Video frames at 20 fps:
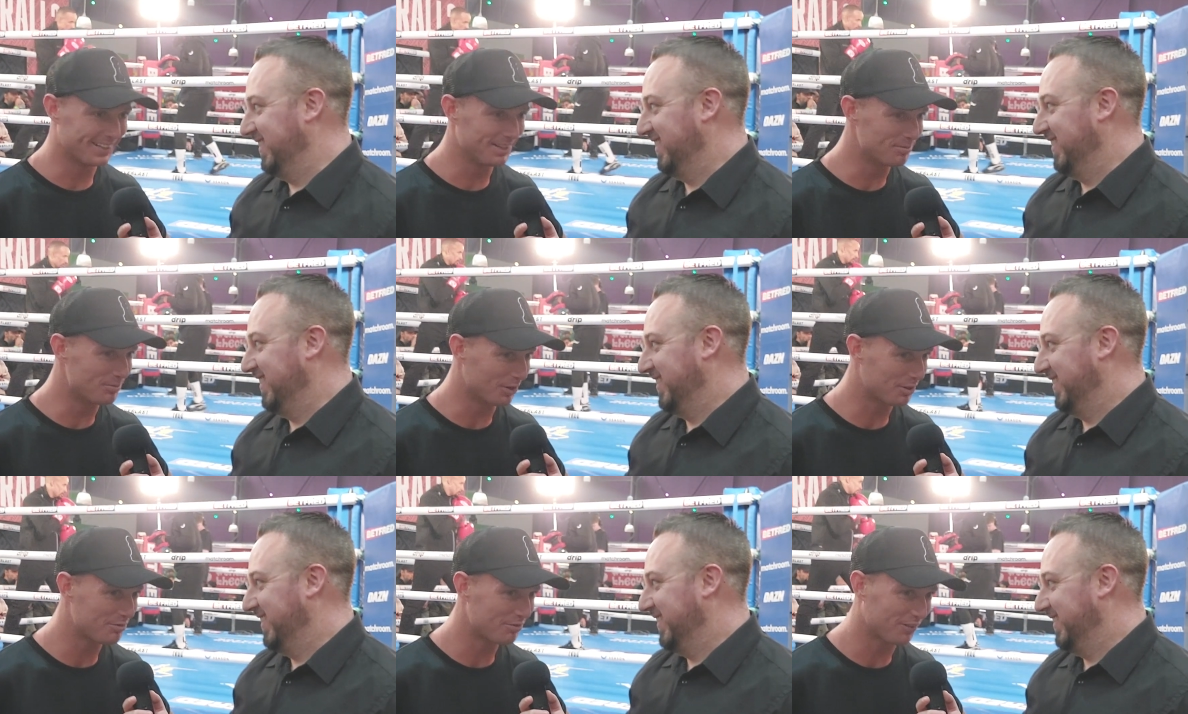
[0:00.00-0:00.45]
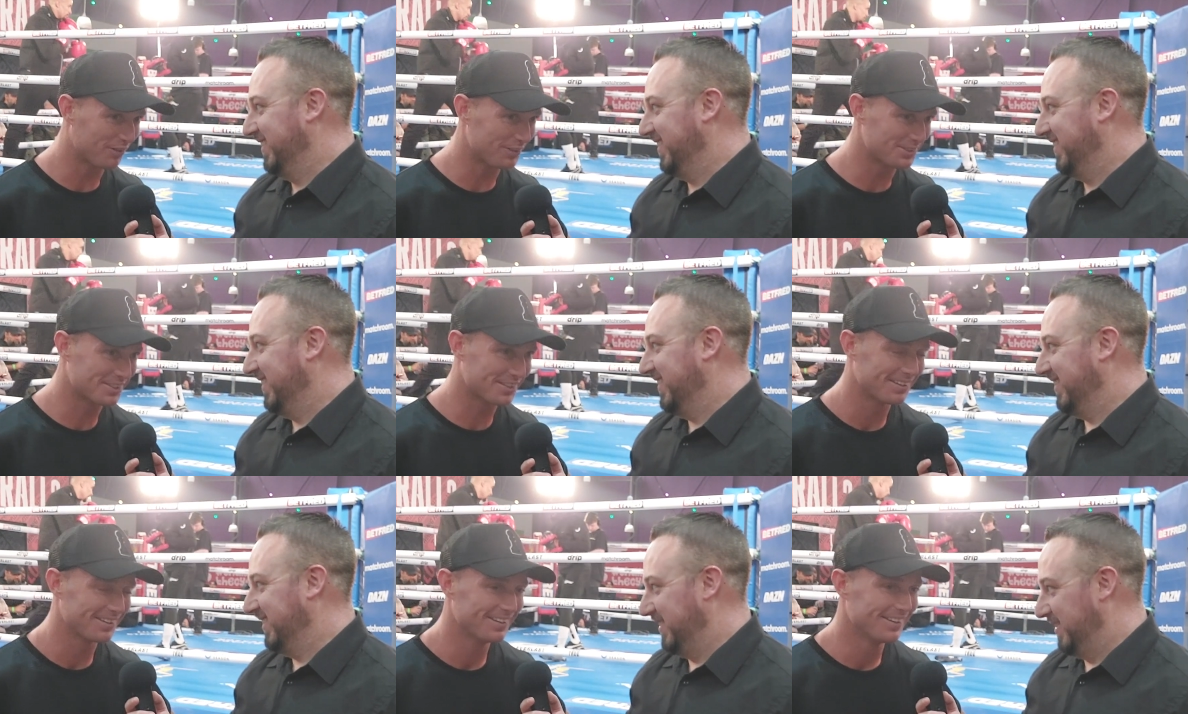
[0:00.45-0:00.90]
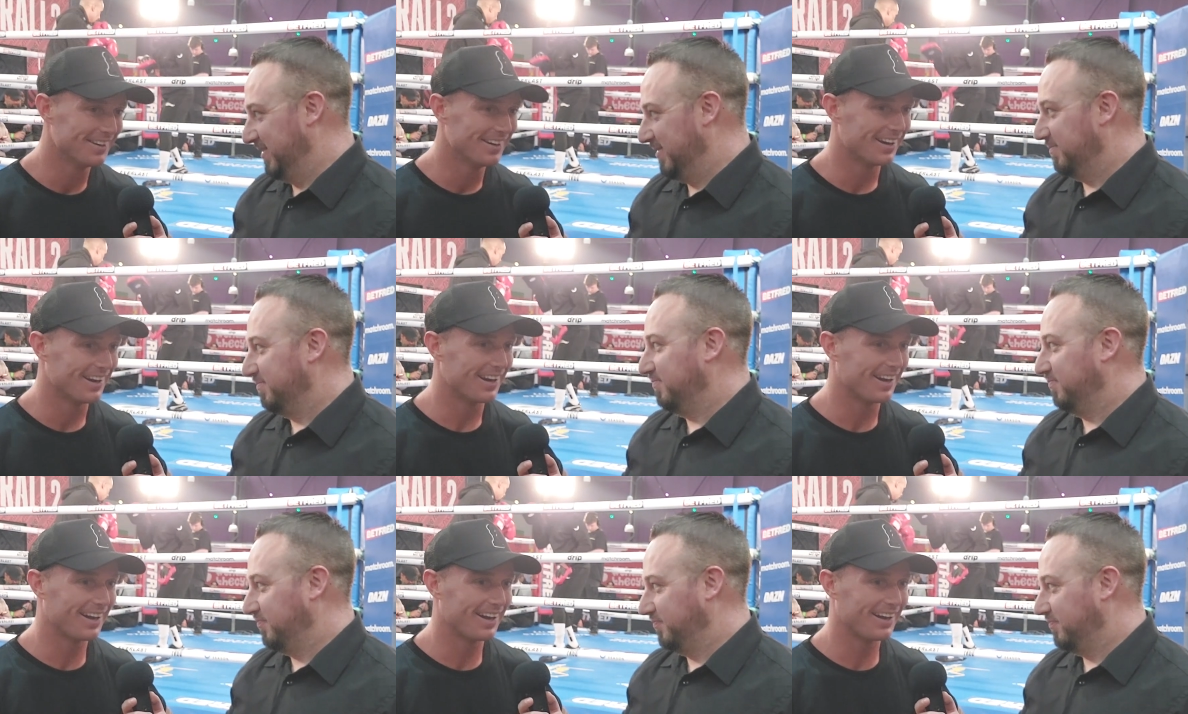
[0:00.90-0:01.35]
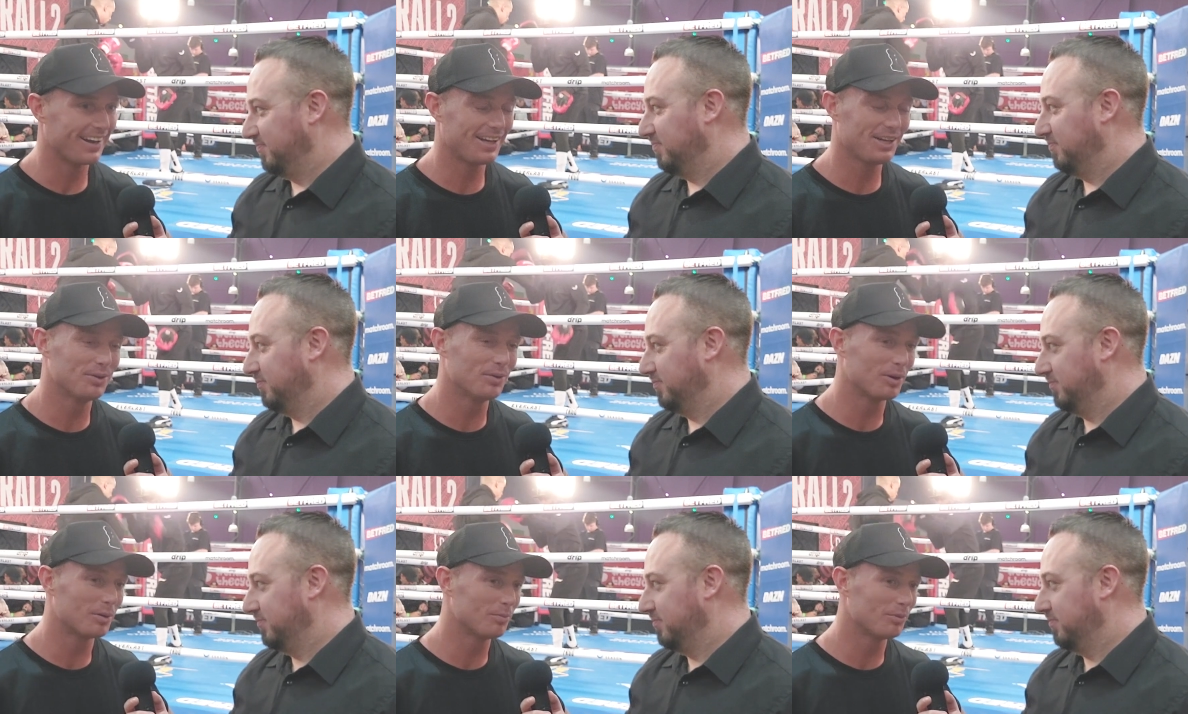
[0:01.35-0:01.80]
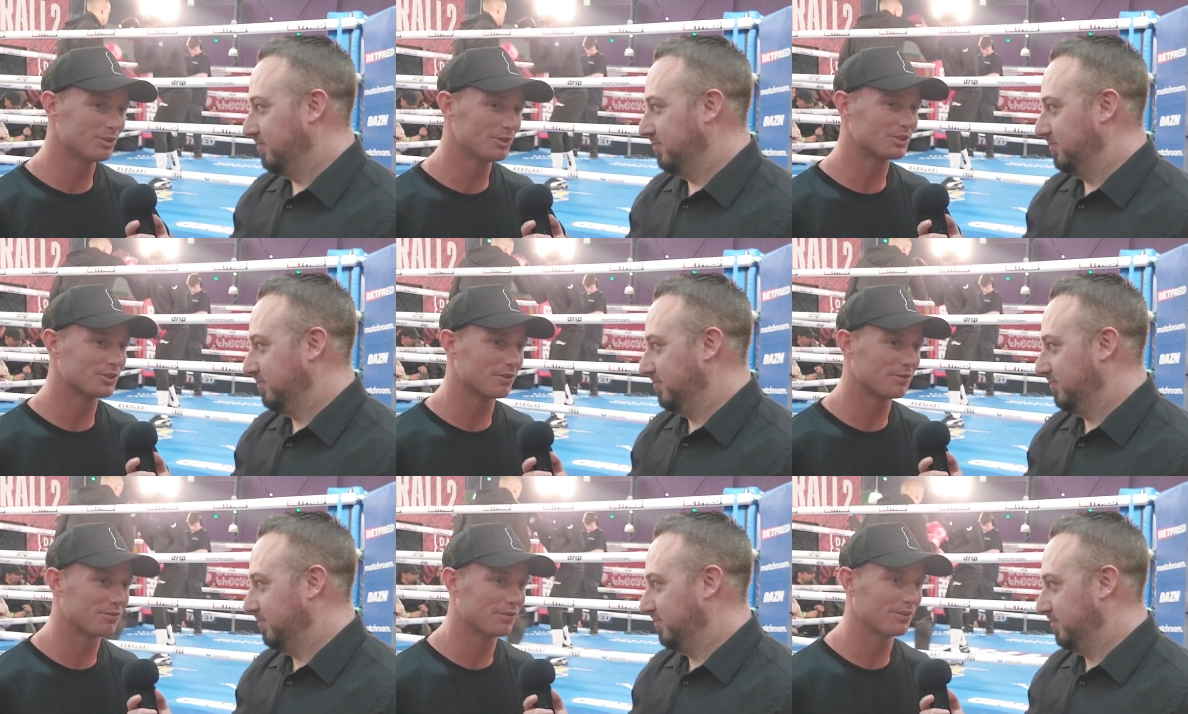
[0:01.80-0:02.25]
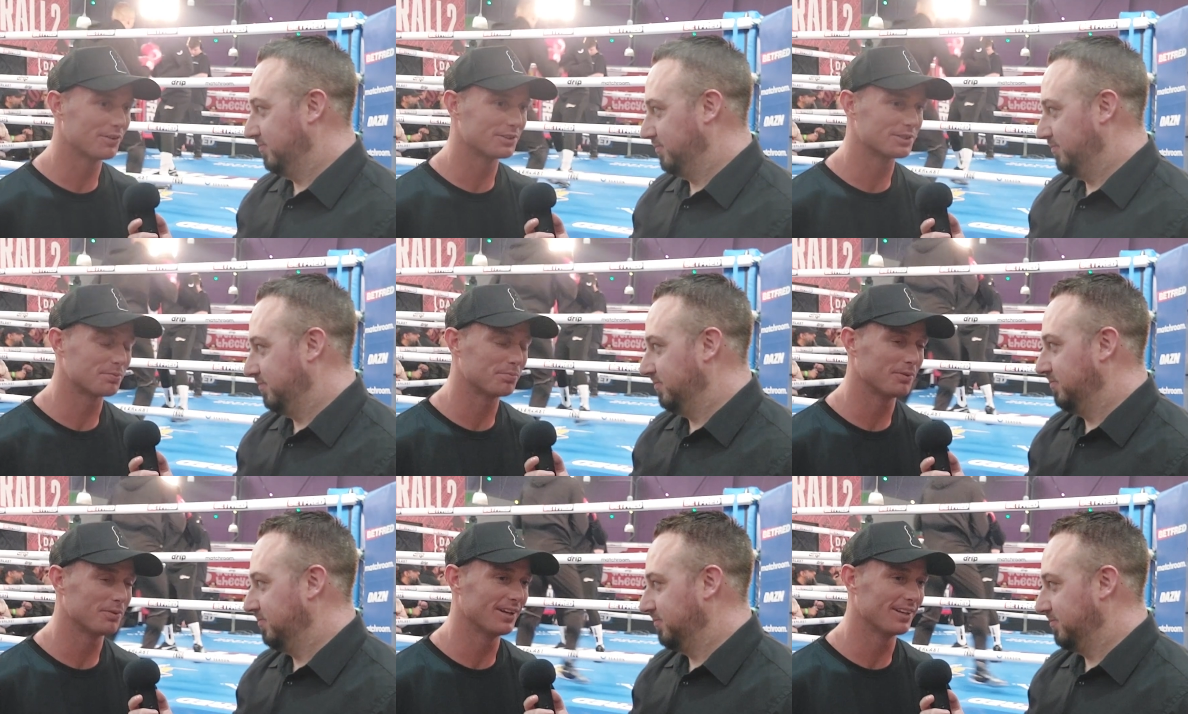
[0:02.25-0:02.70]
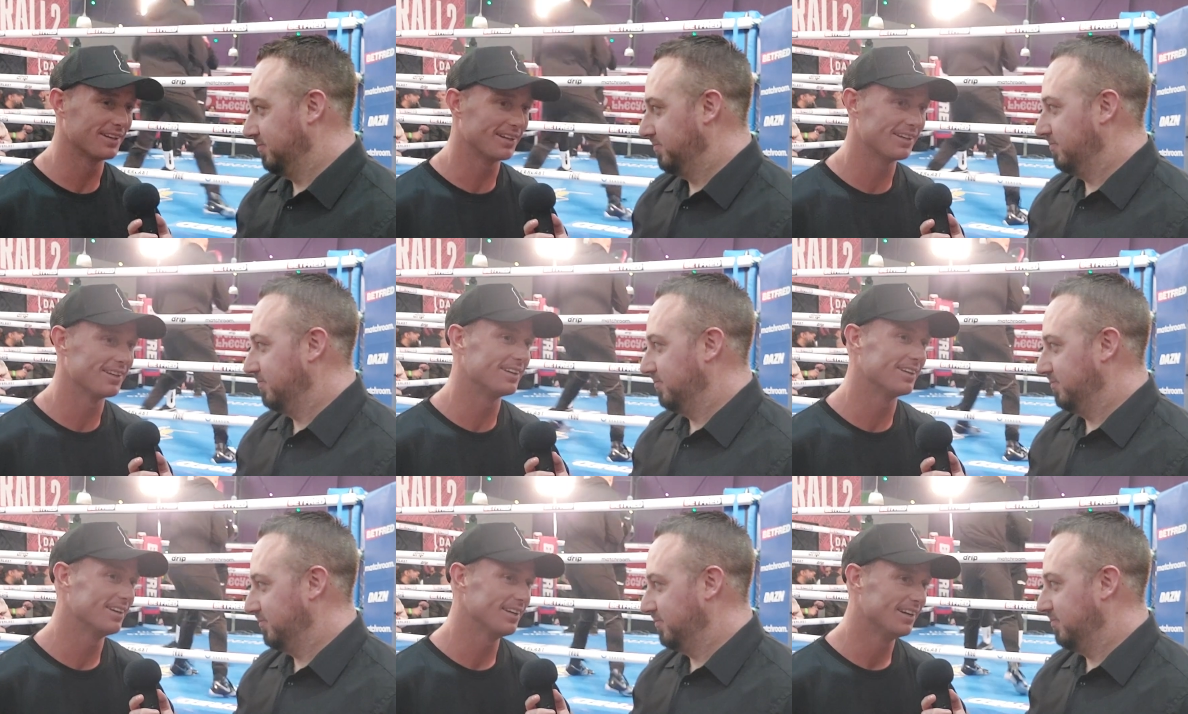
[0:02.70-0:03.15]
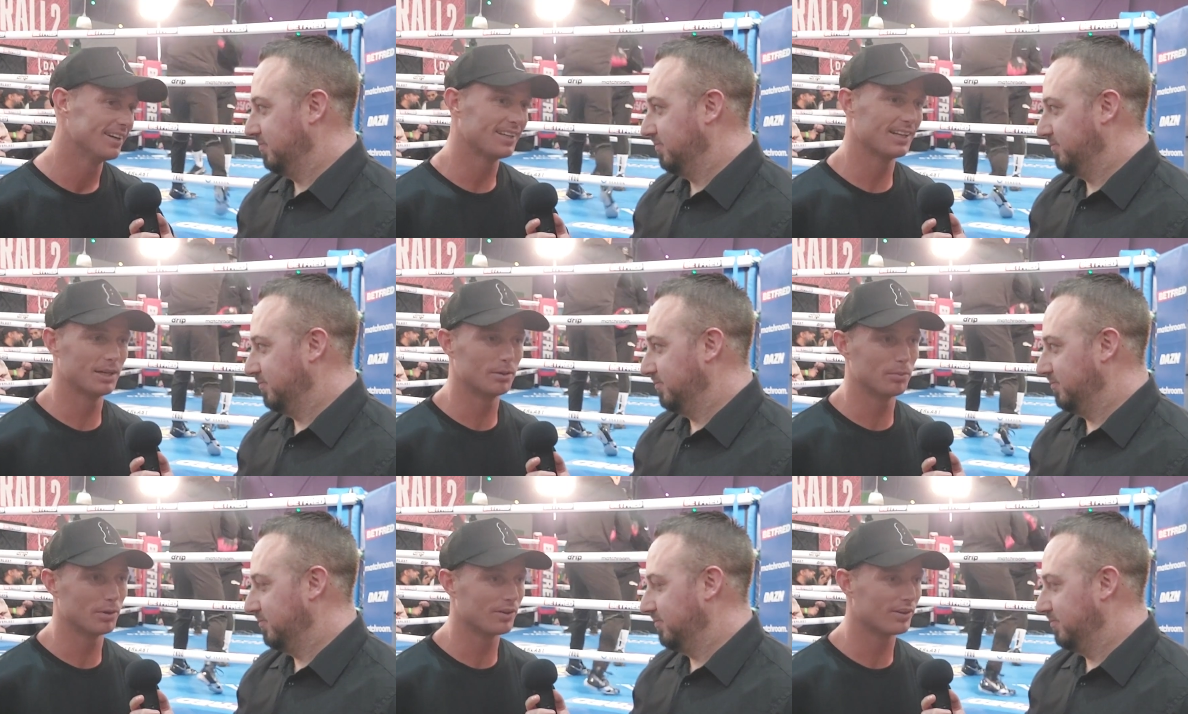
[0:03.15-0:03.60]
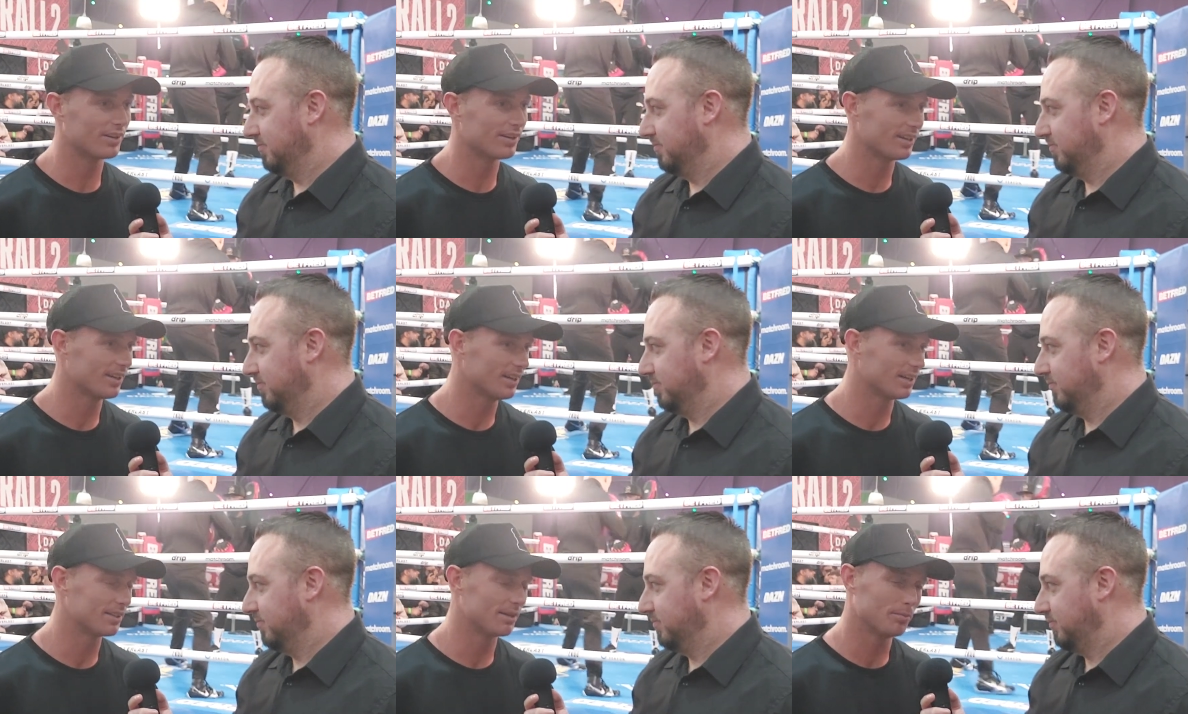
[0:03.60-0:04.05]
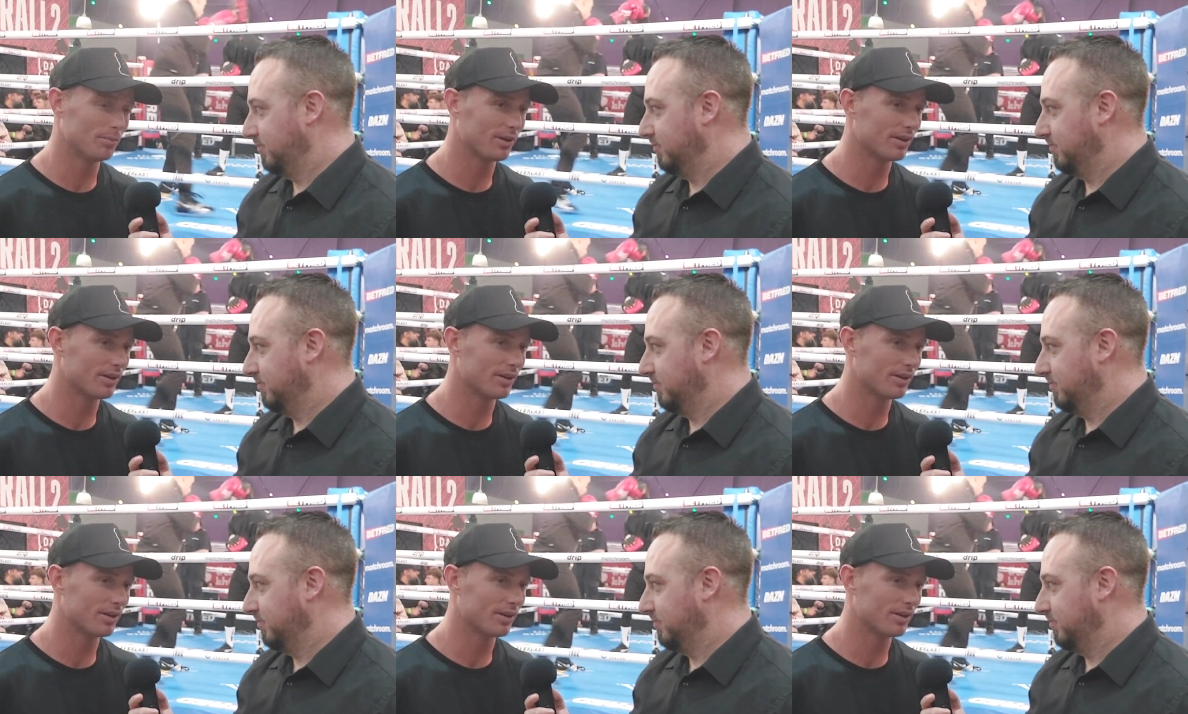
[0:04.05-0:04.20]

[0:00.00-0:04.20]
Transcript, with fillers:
Speaker 1: yeah, Limerick first, uh, anywhere in Munster first, and then then America.